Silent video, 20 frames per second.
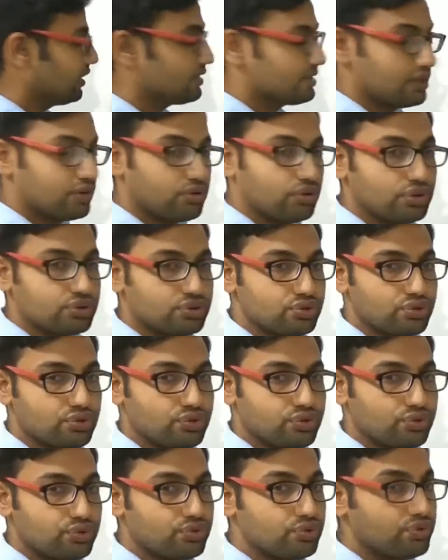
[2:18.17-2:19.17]
is equals to
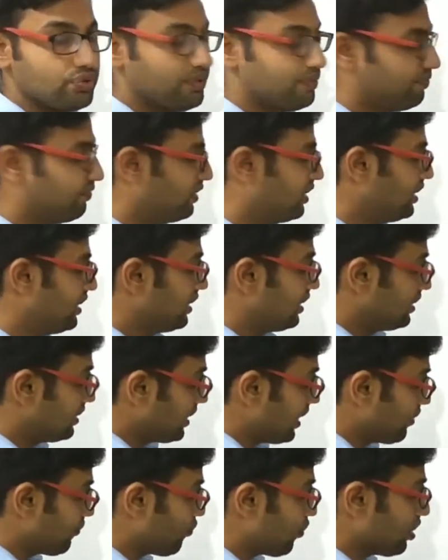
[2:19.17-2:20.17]
2.
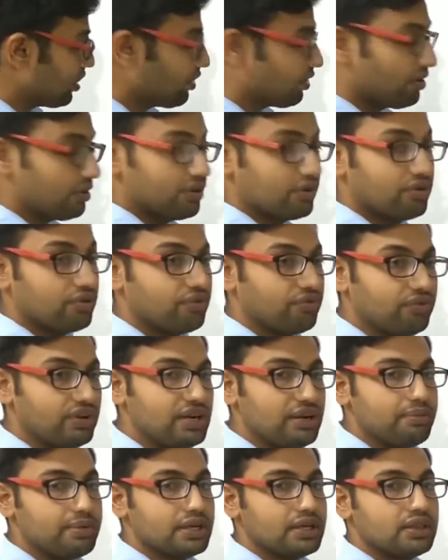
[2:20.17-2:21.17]
Then what
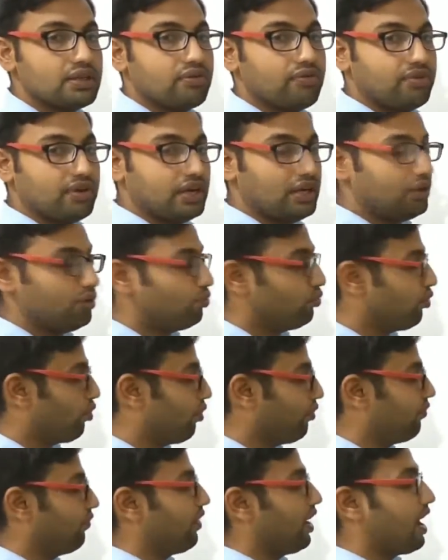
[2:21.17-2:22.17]
will be the value
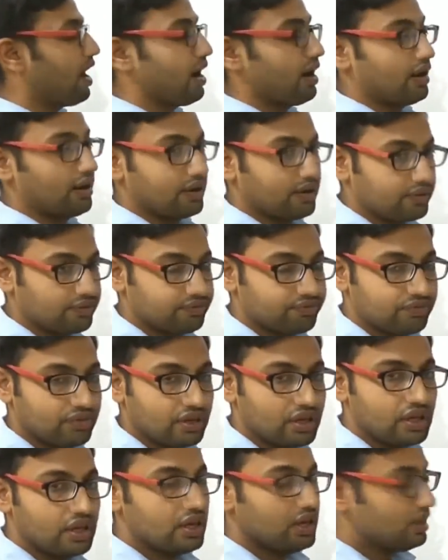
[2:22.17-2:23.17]
of r?
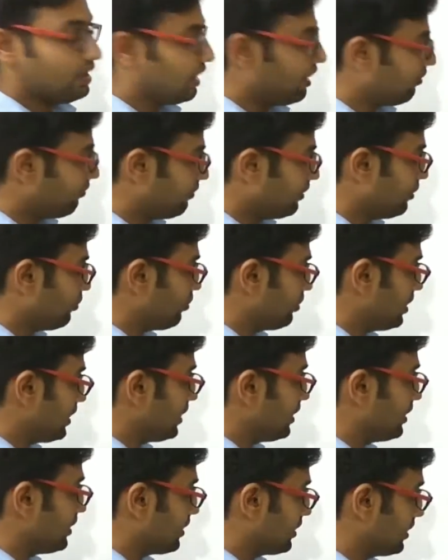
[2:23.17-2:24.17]
Now we know
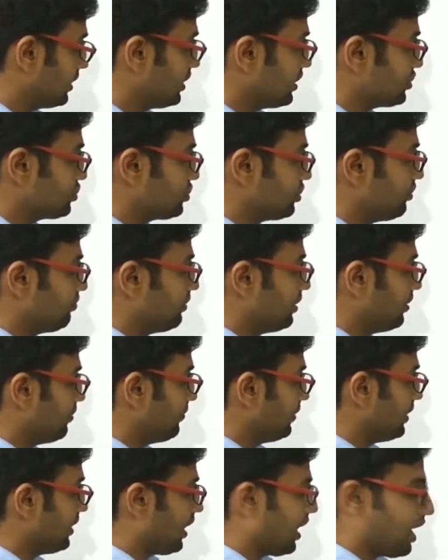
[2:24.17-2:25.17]
that the relation
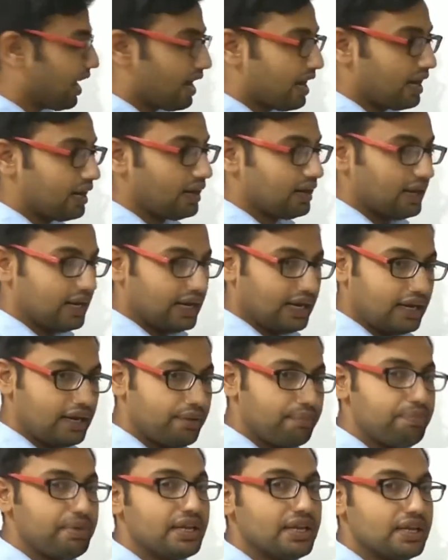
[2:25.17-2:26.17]
between r
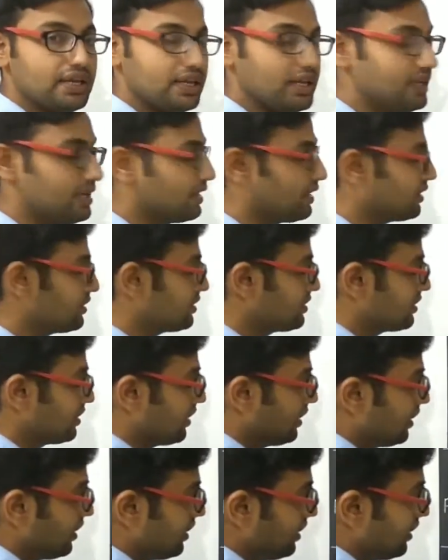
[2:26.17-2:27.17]
and b is
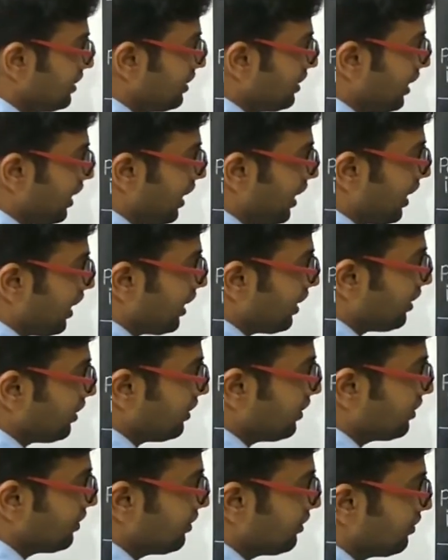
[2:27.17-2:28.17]

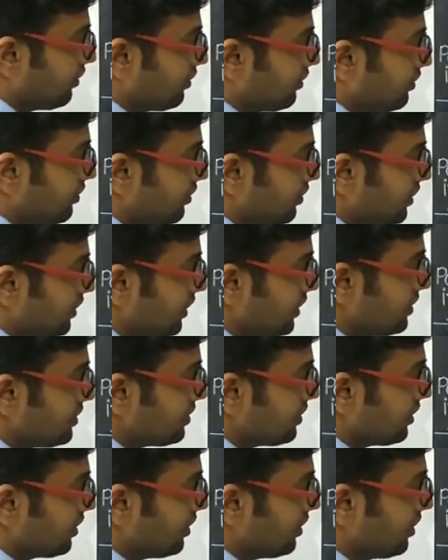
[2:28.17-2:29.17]
r is